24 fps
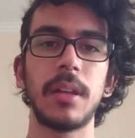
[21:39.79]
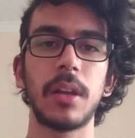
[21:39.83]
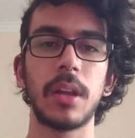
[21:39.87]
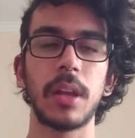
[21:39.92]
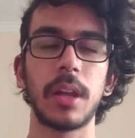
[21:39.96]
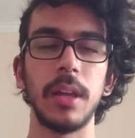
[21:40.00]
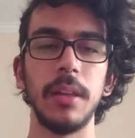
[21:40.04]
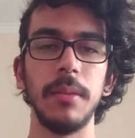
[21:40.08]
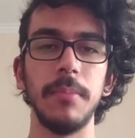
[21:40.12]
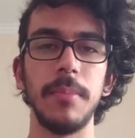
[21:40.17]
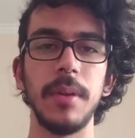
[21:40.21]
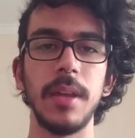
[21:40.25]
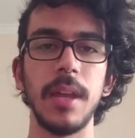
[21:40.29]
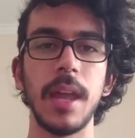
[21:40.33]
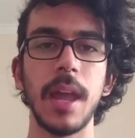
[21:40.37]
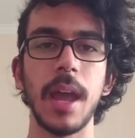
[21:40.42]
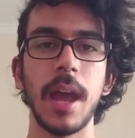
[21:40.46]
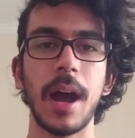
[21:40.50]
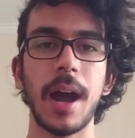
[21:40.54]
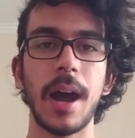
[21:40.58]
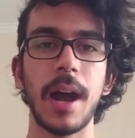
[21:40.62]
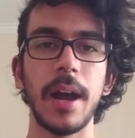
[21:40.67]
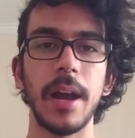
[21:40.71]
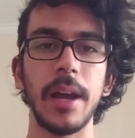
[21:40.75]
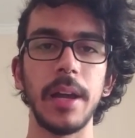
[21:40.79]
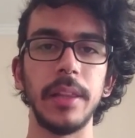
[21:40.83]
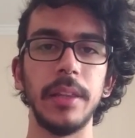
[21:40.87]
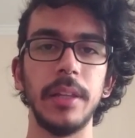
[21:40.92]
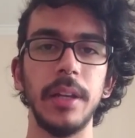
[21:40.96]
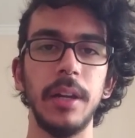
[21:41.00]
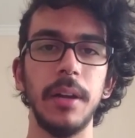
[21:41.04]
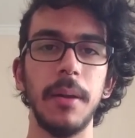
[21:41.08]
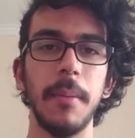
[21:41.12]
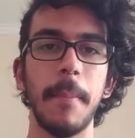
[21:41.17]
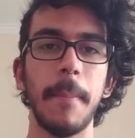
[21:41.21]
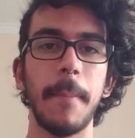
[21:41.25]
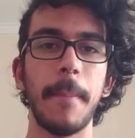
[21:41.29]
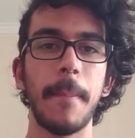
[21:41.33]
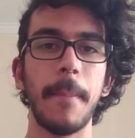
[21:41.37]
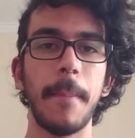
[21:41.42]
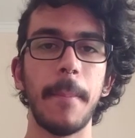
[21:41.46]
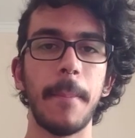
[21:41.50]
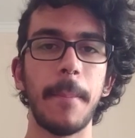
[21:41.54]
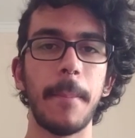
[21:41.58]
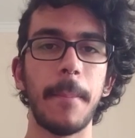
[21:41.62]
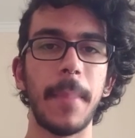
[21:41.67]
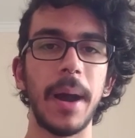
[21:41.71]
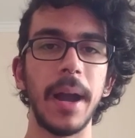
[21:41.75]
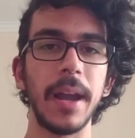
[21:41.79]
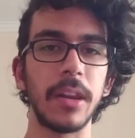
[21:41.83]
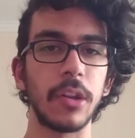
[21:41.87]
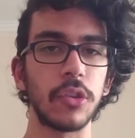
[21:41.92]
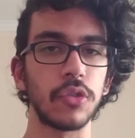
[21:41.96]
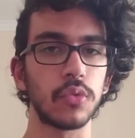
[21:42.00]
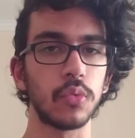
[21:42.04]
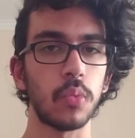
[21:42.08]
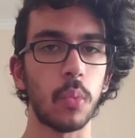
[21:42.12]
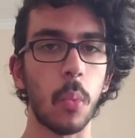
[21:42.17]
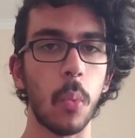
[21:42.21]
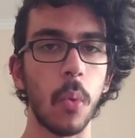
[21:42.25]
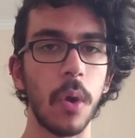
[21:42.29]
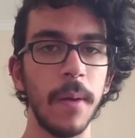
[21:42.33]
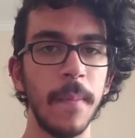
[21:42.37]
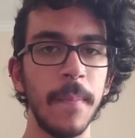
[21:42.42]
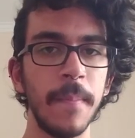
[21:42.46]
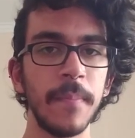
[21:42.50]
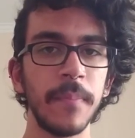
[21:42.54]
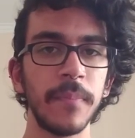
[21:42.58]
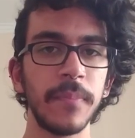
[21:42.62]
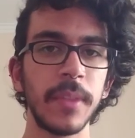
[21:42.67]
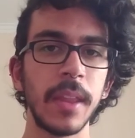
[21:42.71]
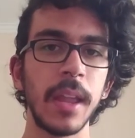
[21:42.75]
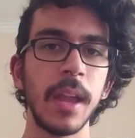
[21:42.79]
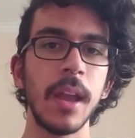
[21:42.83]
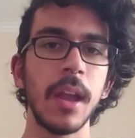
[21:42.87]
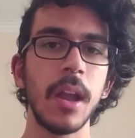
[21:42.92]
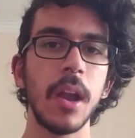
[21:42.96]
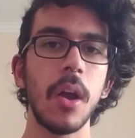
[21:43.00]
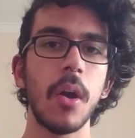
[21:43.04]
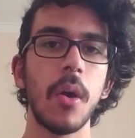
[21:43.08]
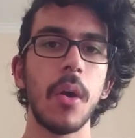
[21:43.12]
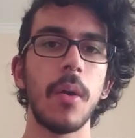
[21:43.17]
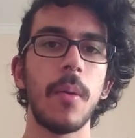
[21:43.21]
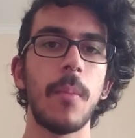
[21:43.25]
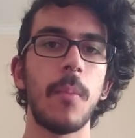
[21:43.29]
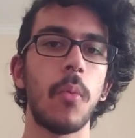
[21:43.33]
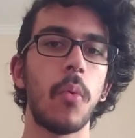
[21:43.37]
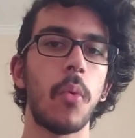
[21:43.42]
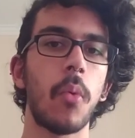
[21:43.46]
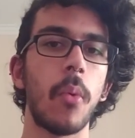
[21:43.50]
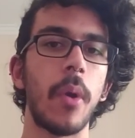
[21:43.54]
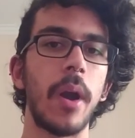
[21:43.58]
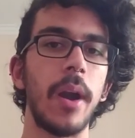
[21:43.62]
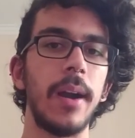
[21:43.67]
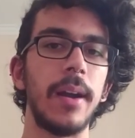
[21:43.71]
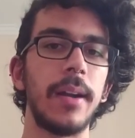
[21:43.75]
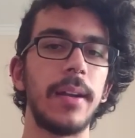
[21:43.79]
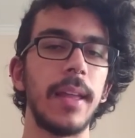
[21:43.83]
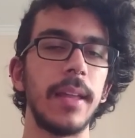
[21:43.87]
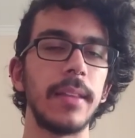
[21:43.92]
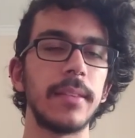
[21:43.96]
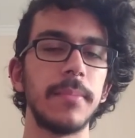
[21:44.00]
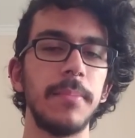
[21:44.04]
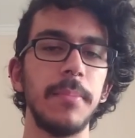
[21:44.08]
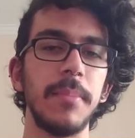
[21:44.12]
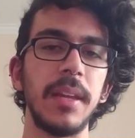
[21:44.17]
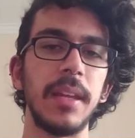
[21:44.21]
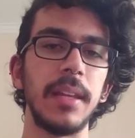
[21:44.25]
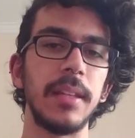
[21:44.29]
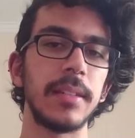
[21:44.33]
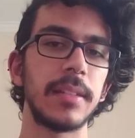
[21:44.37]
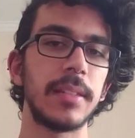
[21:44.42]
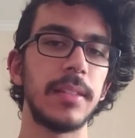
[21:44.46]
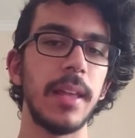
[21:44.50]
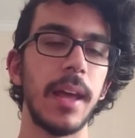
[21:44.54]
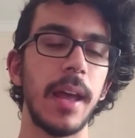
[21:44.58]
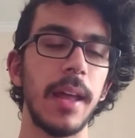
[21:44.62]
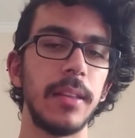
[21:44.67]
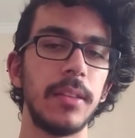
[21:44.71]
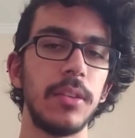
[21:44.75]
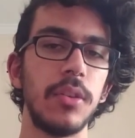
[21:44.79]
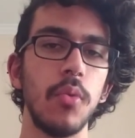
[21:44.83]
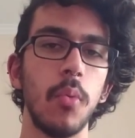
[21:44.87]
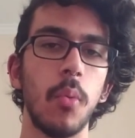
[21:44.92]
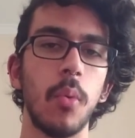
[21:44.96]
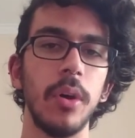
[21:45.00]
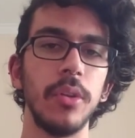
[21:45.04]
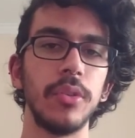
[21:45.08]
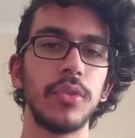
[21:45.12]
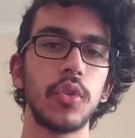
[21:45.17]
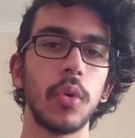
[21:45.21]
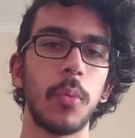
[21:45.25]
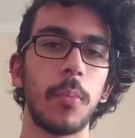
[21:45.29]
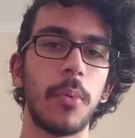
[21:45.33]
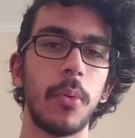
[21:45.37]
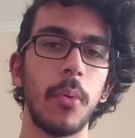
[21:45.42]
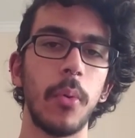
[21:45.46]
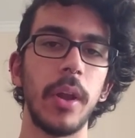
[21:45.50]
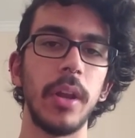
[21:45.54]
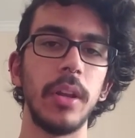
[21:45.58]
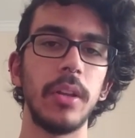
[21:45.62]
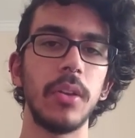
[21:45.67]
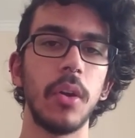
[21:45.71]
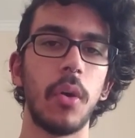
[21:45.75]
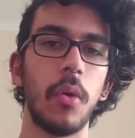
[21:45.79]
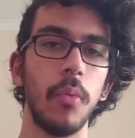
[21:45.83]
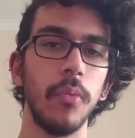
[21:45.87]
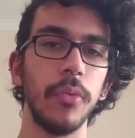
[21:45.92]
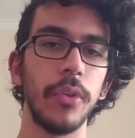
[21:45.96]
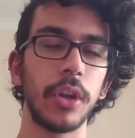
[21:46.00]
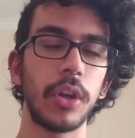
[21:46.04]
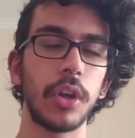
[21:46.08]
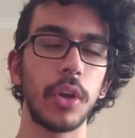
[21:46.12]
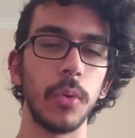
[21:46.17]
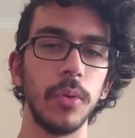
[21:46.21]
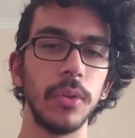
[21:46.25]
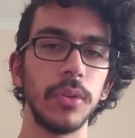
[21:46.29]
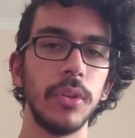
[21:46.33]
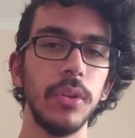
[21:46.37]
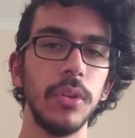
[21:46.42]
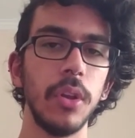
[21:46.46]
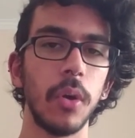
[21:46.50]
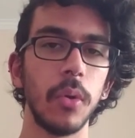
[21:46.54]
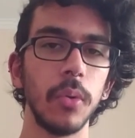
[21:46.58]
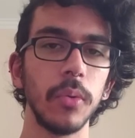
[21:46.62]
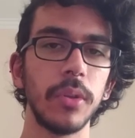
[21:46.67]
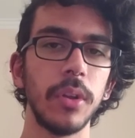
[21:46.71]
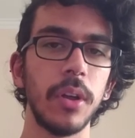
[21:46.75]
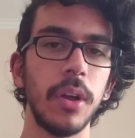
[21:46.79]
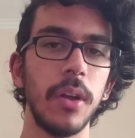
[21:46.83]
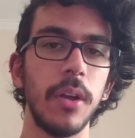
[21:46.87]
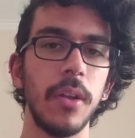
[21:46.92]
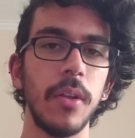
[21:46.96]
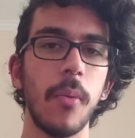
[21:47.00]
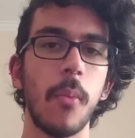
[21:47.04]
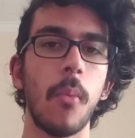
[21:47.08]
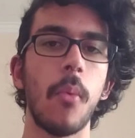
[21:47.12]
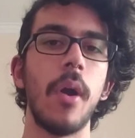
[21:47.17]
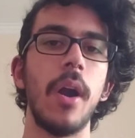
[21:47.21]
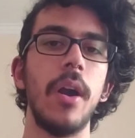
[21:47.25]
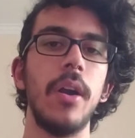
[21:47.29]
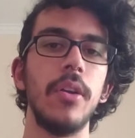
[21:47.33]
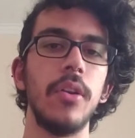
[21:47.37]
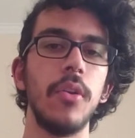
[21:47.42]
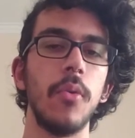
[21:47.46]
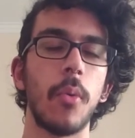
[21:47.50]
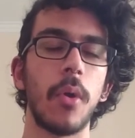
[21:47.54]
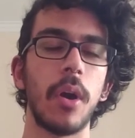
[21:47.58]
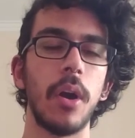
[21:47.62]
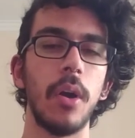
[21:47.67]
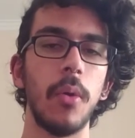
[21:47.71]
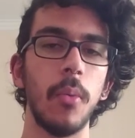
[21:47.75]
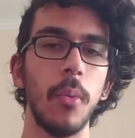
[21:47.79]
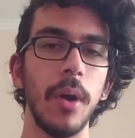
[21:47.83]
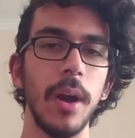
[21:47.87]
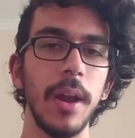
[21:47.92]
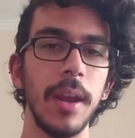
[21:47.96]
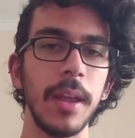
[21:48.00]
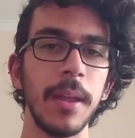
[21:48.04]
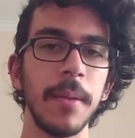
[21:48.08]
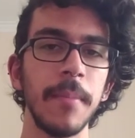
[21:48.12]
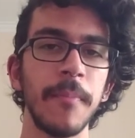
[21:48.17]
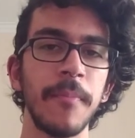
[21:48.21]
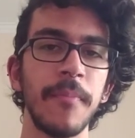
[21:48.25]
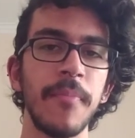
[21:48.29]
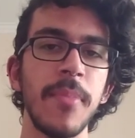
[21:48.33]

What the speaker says: can be either -1, where that means that you want to operate on the current node where you are running,